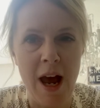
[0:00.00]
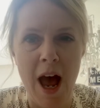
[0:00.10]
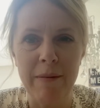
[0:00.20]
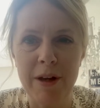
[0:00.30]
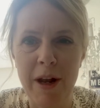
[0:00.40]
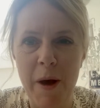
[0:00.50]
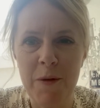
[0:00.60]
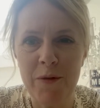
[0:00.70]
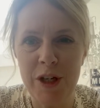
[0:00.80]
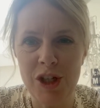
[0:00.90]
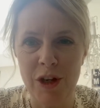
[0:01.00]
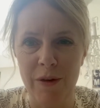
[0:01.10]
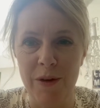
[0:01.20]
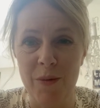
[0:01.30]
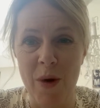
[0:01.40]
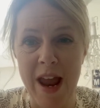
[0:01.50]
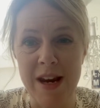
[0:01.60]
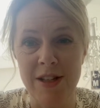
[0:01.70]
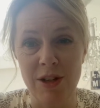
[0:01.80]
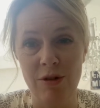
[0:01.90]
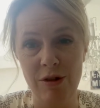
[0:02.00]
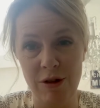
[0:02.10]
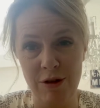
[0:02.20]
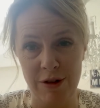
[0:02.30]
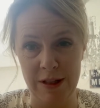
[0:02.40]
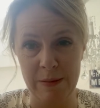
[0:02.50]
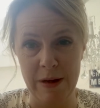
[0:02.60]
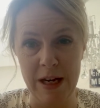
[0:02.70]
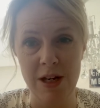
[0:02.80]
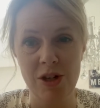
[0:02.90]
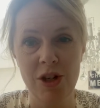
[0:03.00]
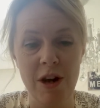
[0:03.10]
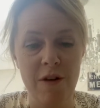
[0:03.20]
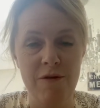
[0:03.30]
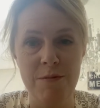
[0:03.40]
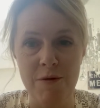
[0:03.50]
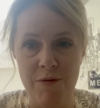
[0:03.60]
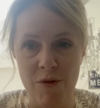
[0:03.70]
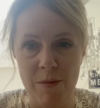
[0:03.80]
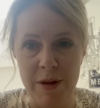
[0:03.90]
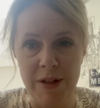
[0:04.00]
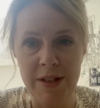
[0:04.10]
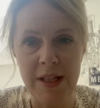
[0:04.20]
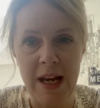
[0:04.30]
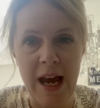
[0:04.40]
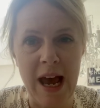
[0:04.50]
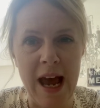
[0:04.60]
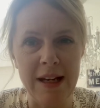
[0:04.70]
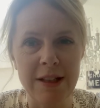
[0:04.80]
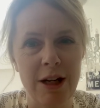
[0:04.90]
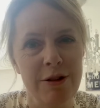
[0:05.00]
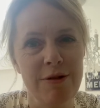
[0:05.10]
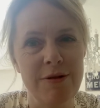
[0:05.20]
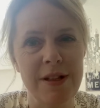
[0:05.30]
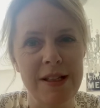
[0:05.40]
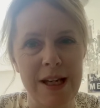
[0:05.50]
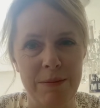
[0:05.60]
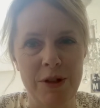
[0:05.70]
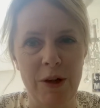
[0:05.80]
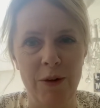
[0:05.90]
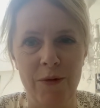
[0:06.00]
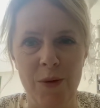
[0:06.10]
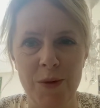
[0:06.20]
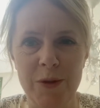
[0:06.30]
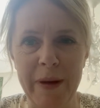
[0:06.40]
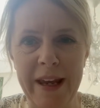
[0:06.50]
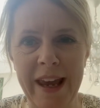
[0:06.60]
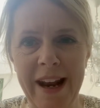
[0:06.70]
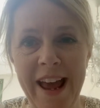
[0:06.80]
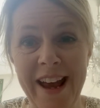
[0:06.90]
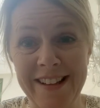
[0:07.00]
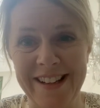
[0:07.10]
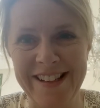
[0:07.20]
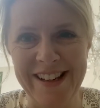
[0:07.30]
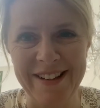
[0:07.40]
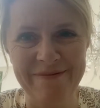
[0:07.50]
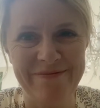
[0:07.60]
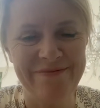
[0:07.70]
I'm going to hopefully show you ways that you can look at the speech for performance and clues and tips to look for to make it exciting.